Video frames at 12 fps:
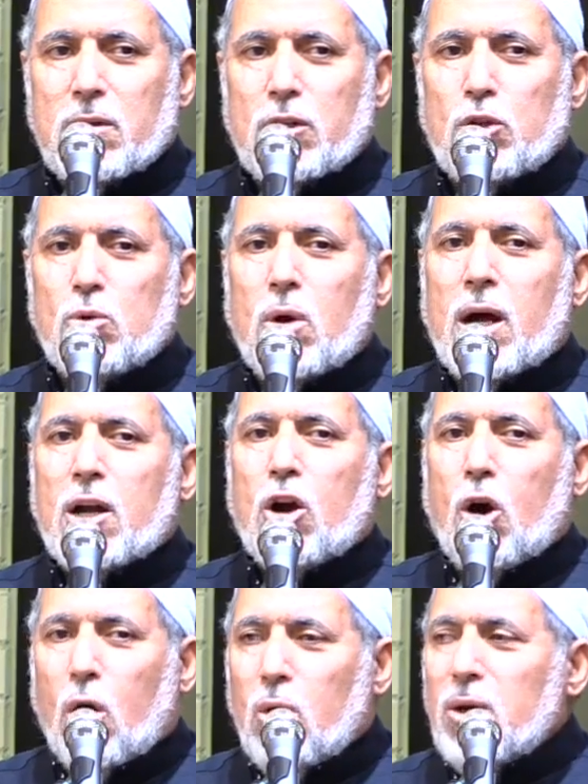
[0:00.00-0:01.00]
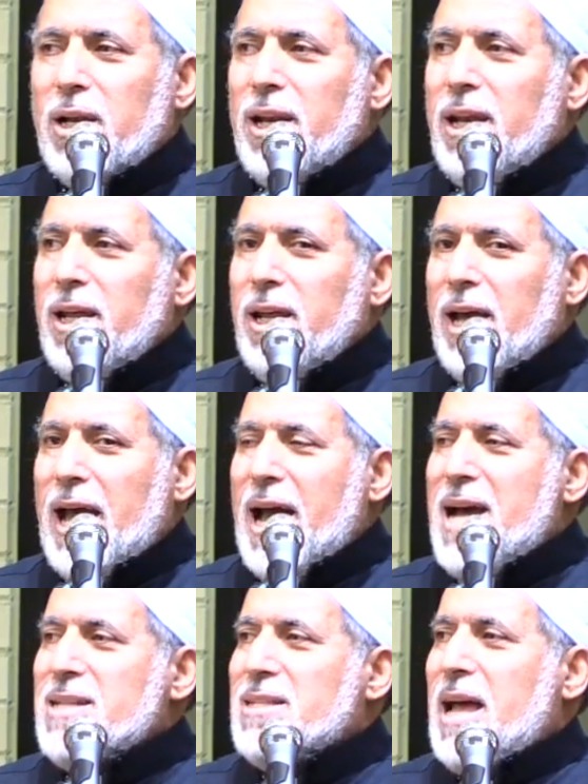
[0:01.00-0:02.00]
you are only
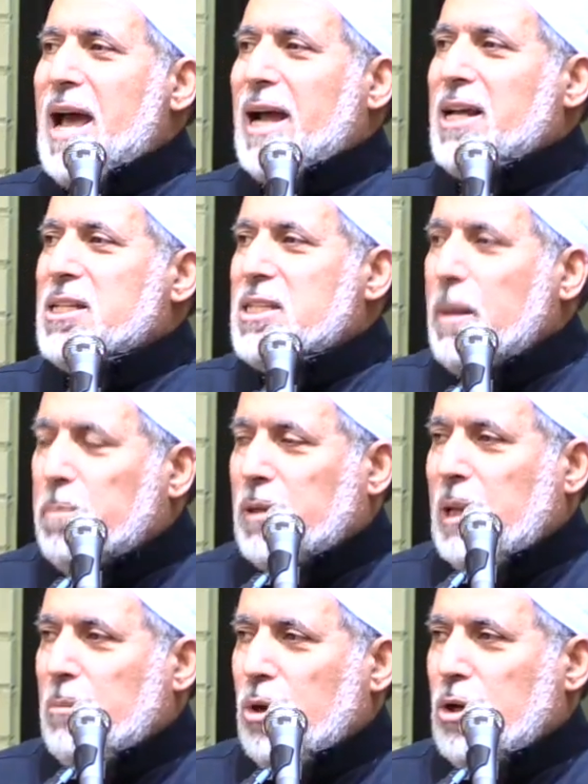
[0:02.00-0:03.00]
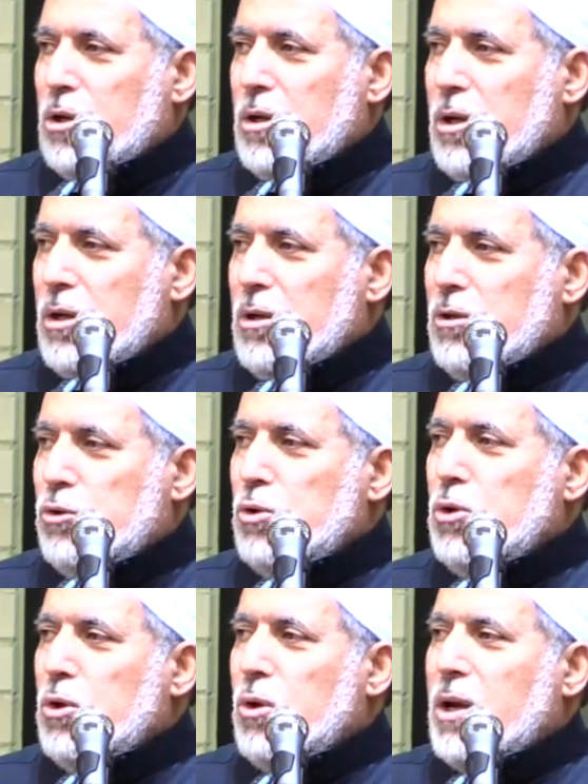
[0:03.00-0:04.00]
as acceptable
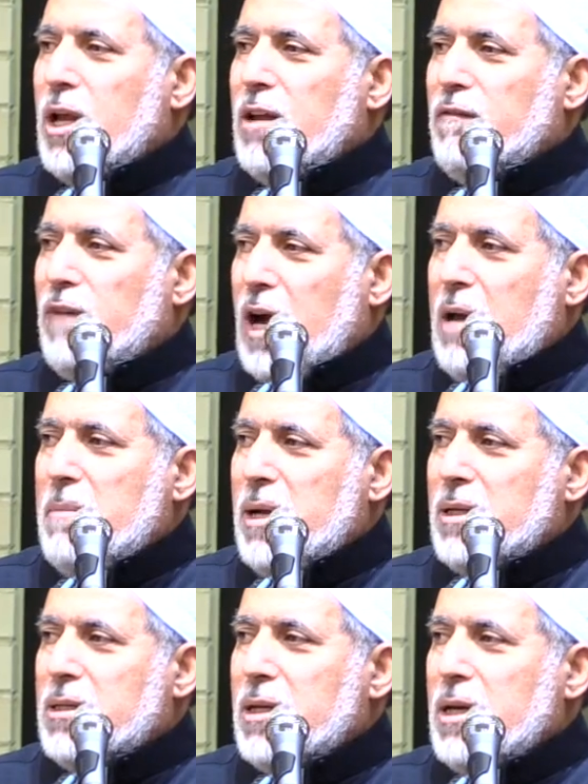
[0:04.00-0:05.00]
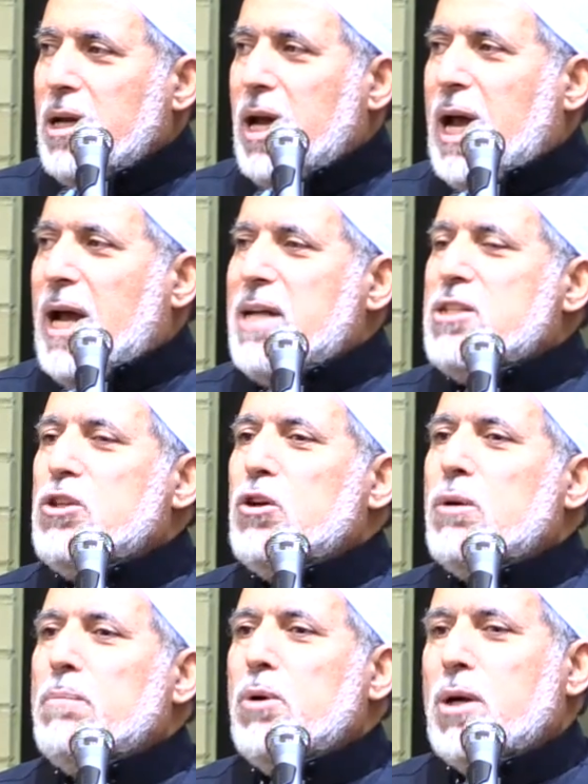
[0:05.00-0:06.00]
to your environment as
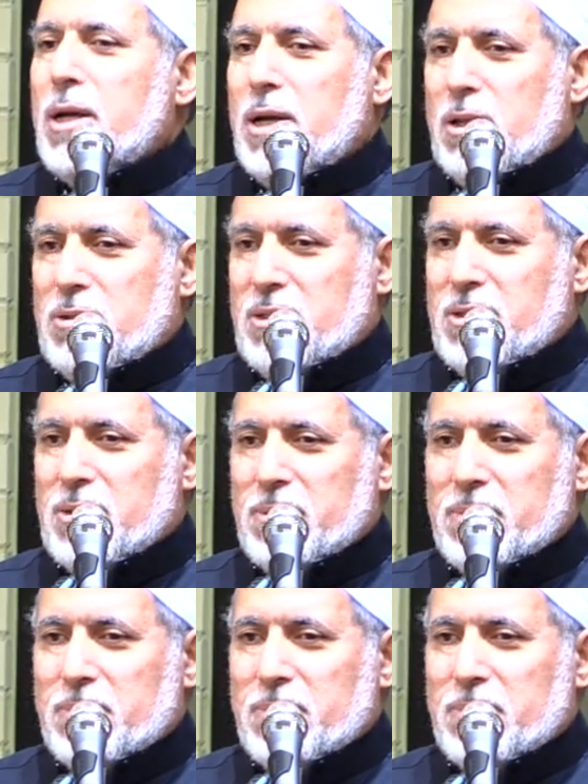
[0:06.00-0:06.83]
your book is.